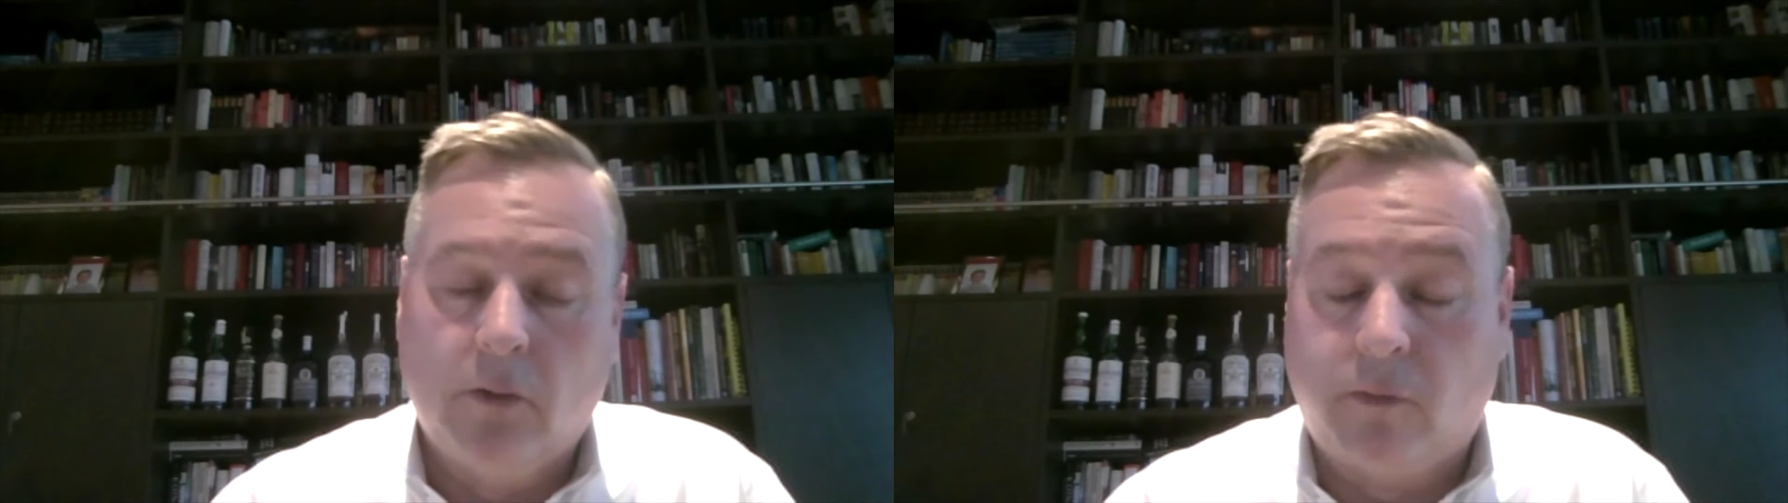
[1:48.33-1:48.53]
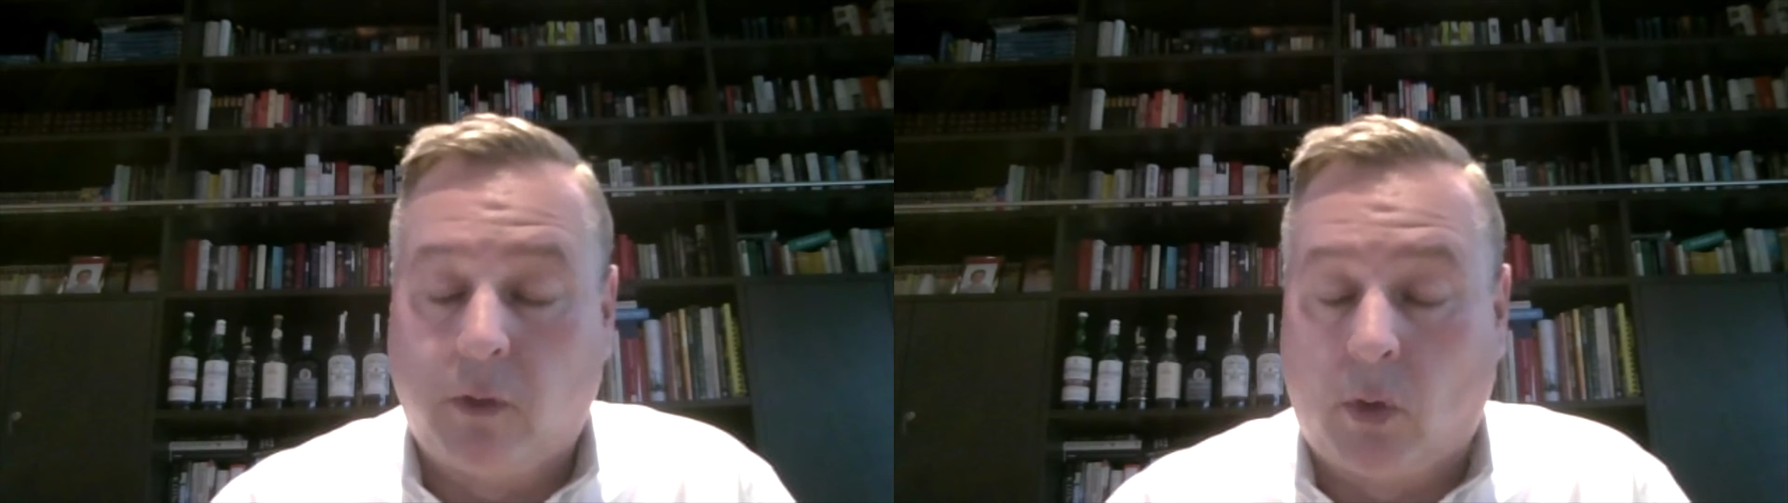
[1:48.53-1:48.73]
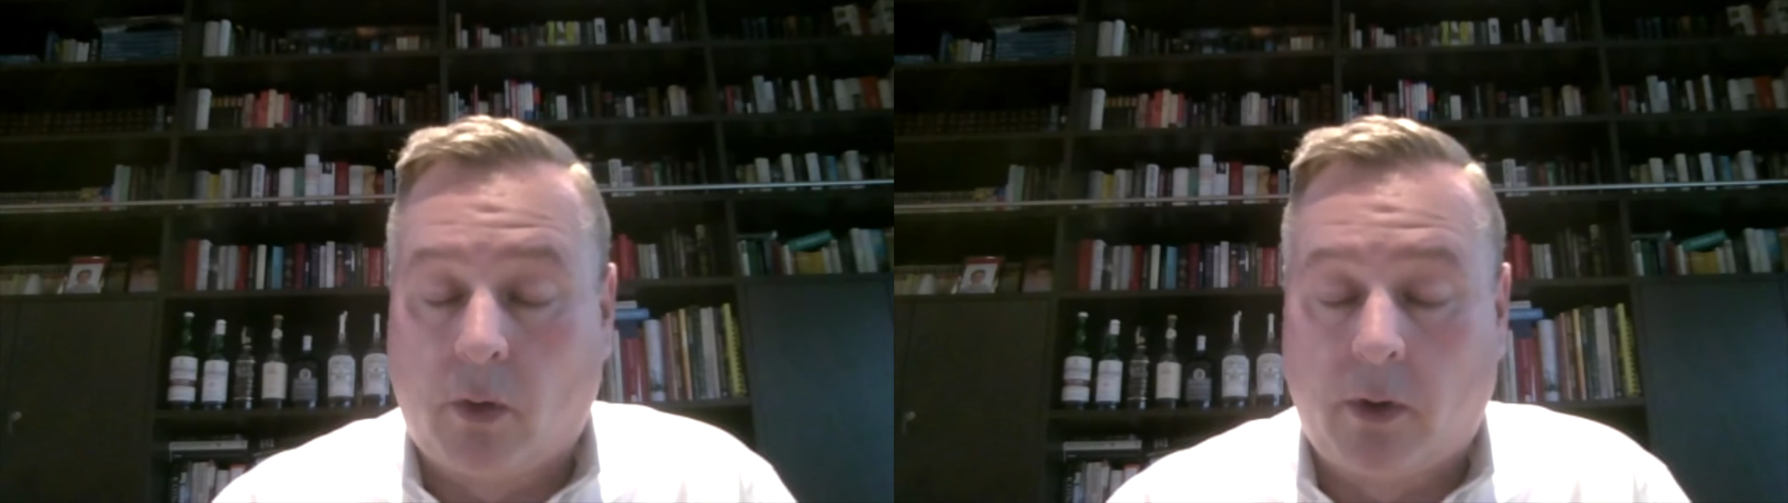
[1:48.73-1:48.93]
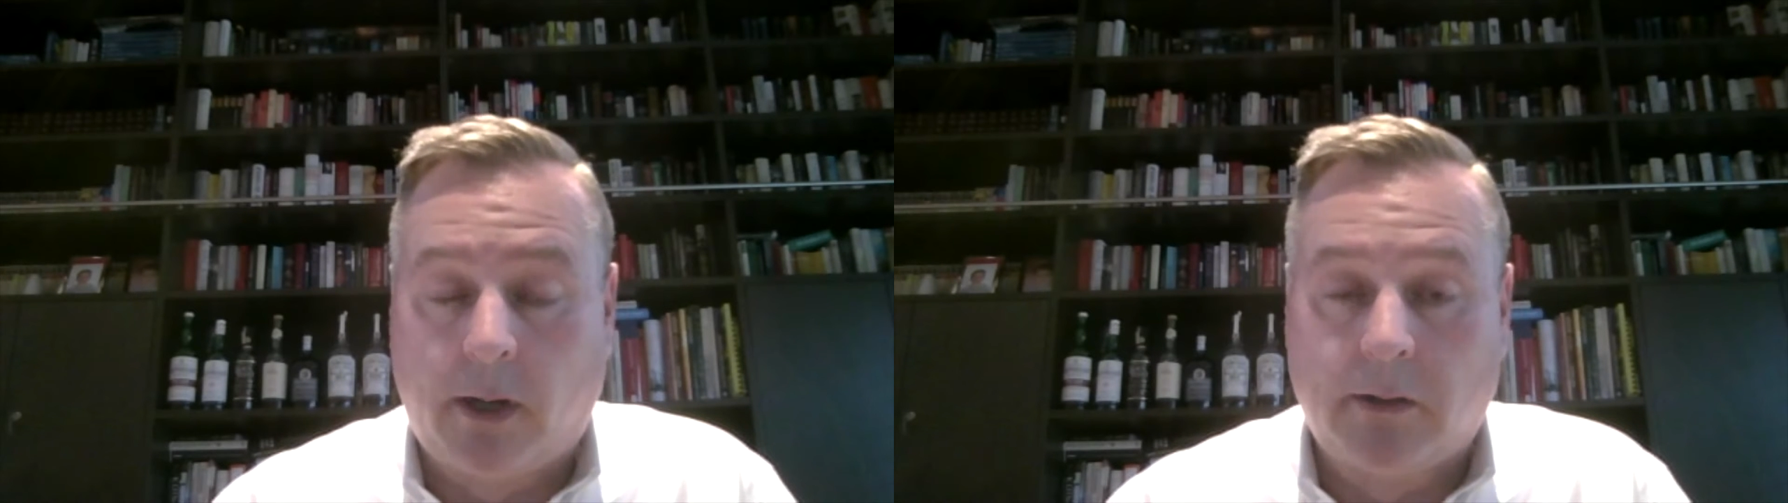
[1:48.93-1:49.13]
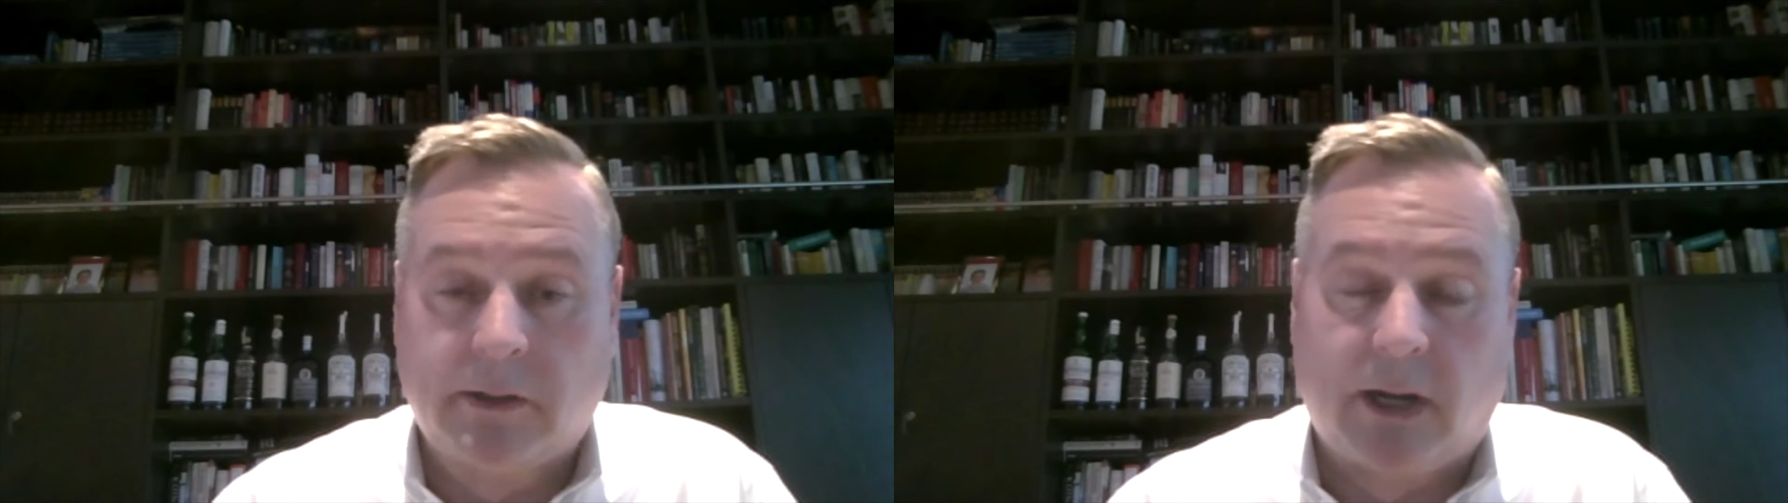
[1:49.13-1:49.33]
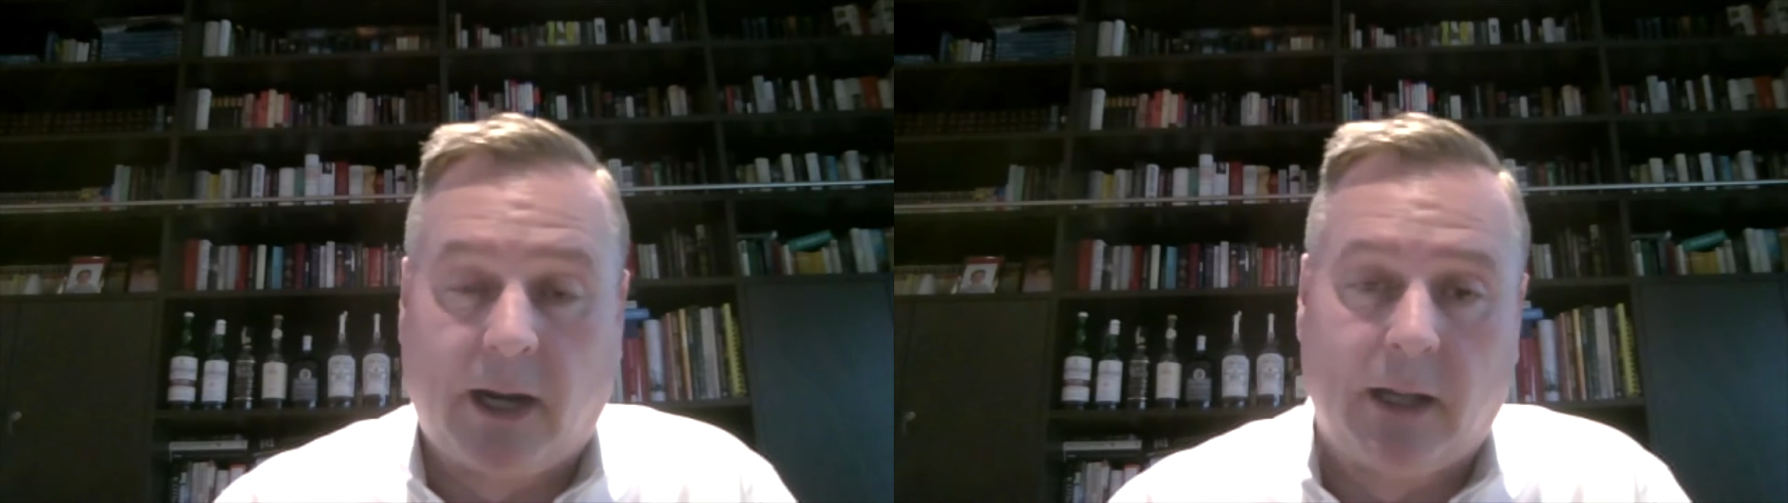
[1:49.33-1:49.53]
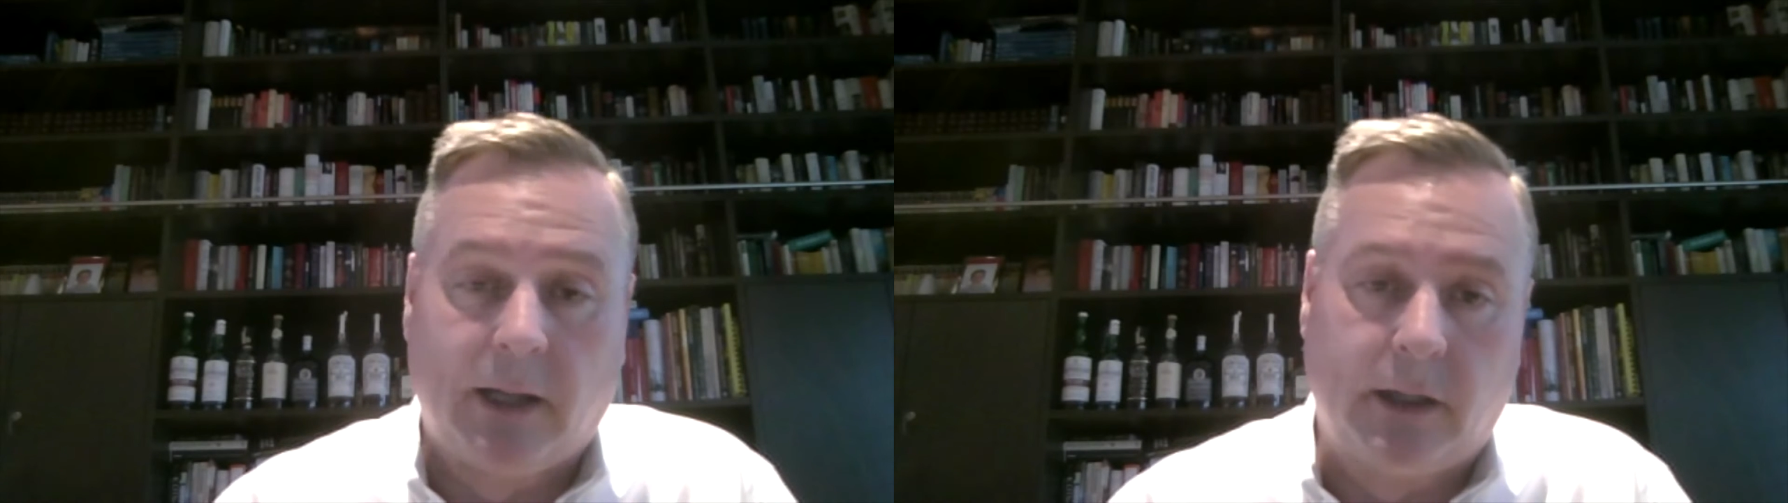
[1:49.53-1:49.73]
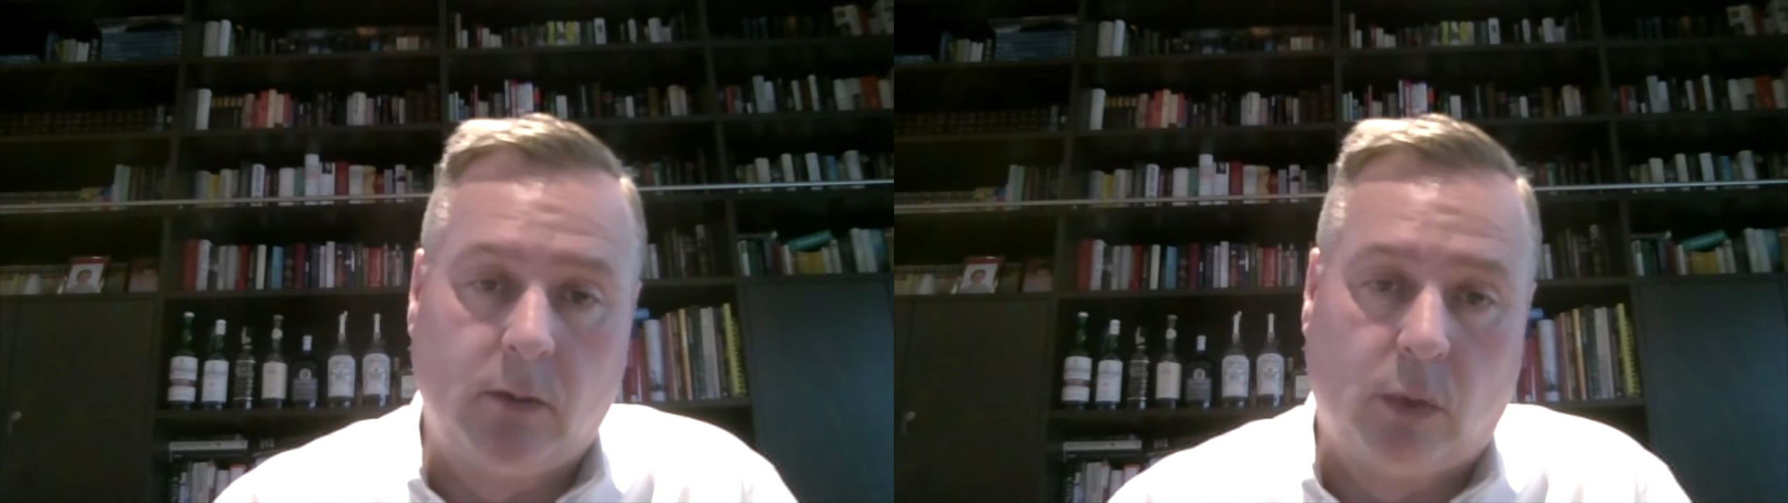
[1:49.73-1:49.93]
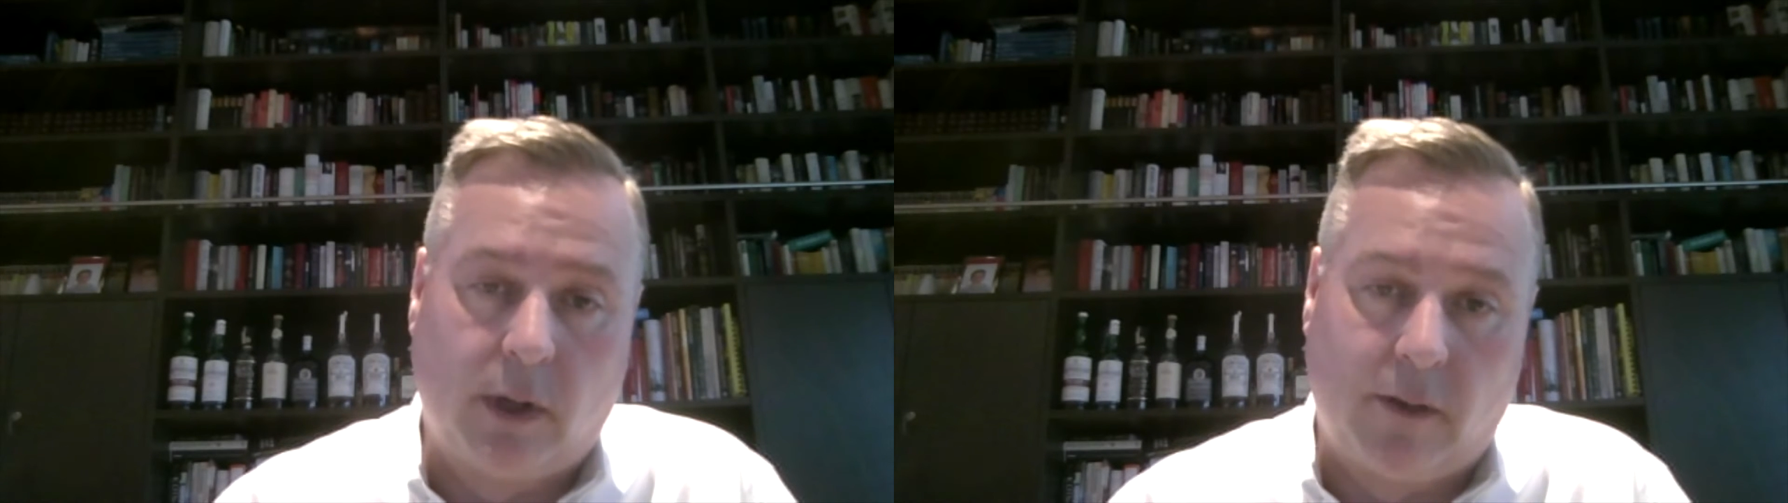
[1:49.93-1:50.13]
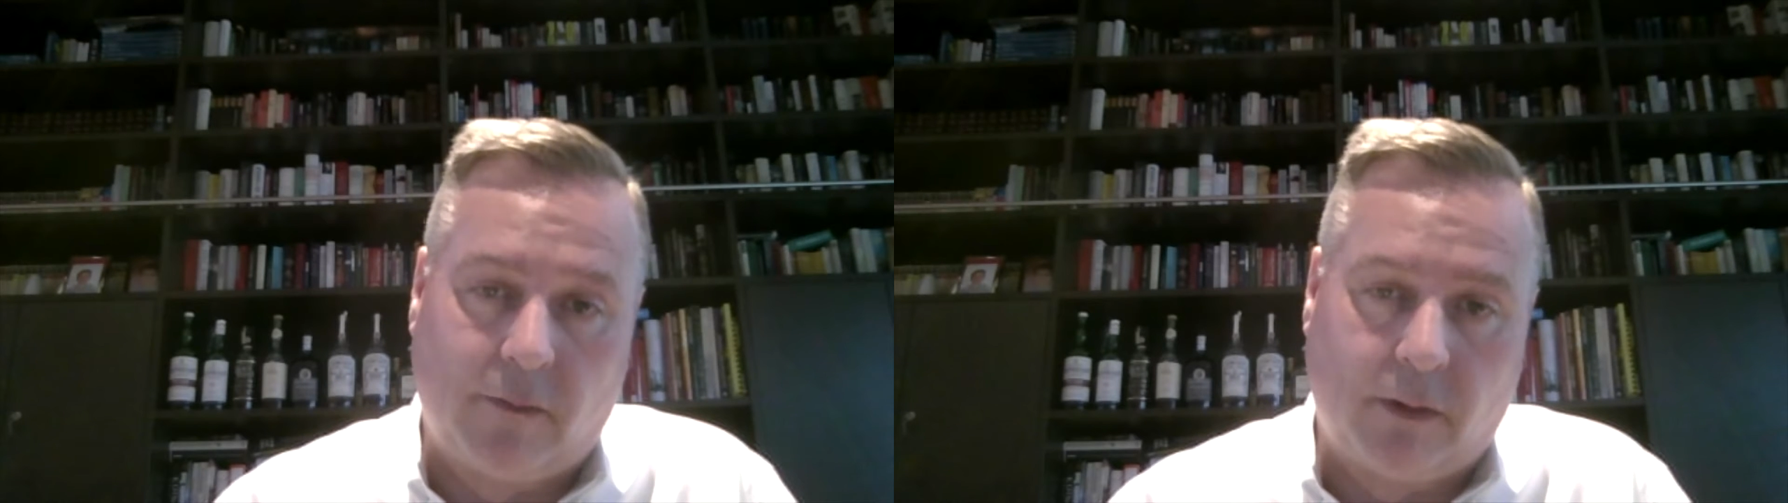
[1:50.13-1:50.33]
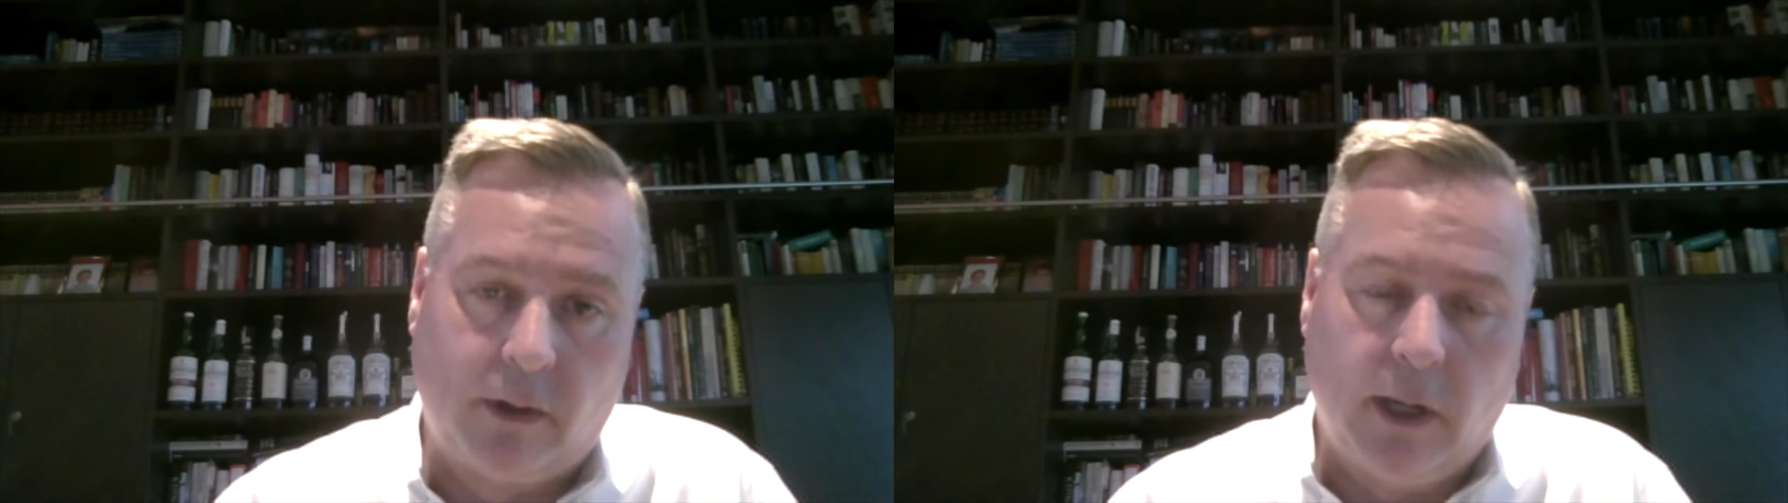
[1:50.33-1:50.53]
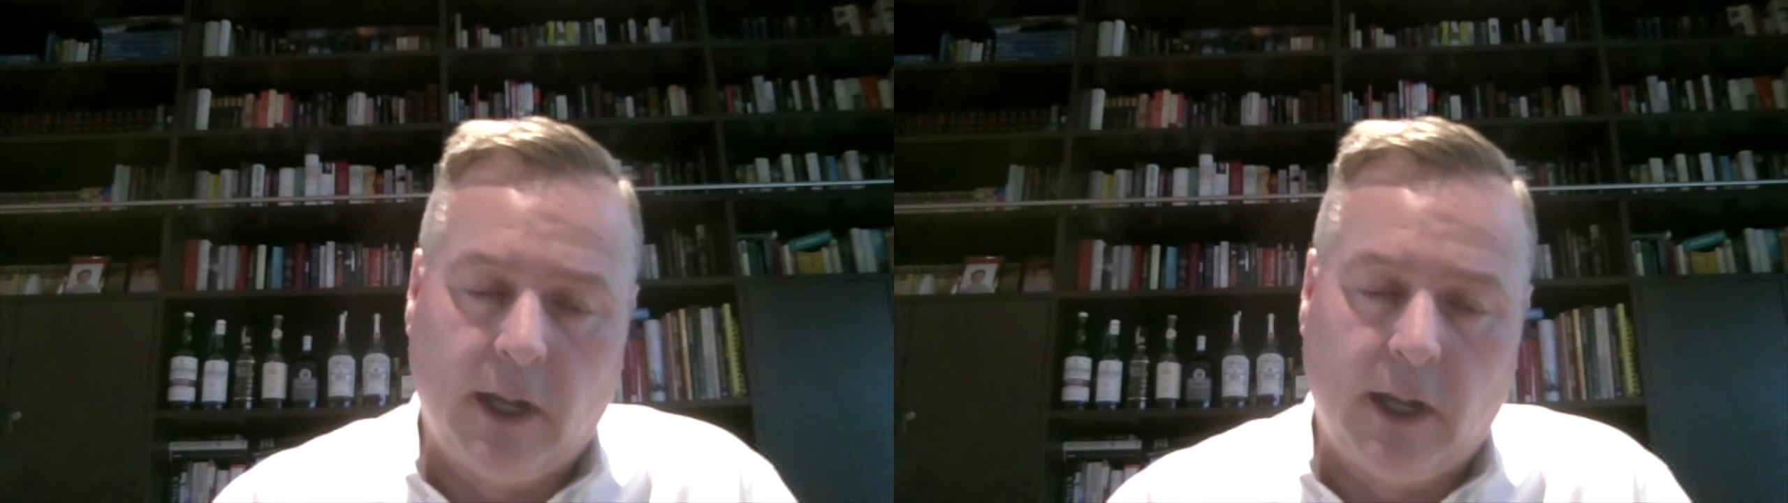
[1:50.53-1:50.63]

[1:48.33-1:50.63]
flooring, tiling, whatever.